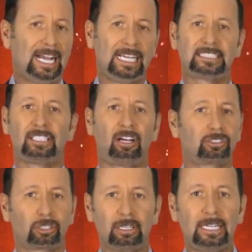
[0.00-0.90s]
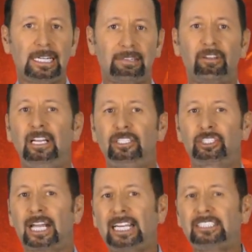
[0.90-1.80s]
As an alternative,
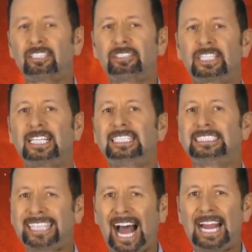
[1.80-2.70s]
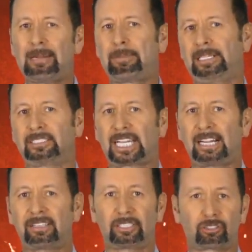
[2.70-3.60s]
should I start selling diet pills
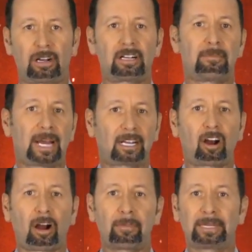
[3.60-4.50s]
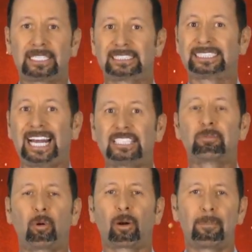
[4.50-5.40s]
out of the trunk of my car because
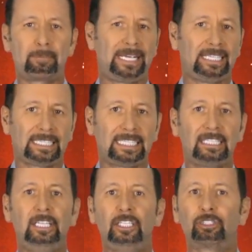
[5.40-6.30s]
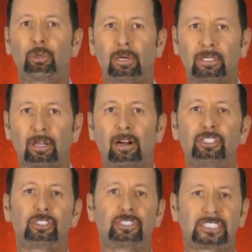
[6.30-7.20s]
that's more appealing to a
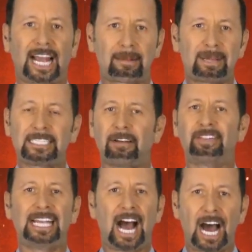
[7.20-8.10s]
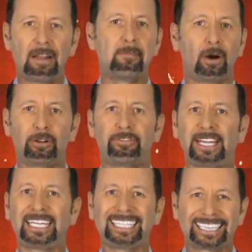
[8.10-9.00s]
larger segment of the
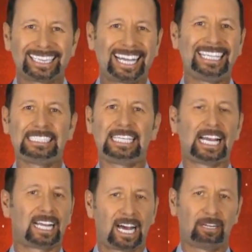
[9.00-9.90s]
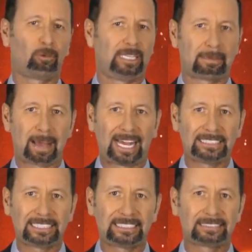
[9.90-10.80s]
unmotivated, lazy, and unwilling
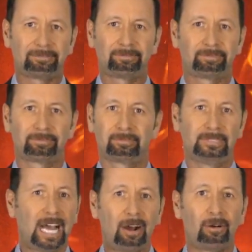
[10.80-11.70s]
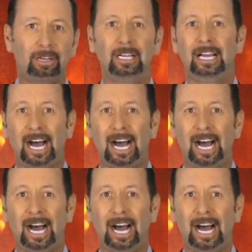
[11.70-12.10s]
masses? No.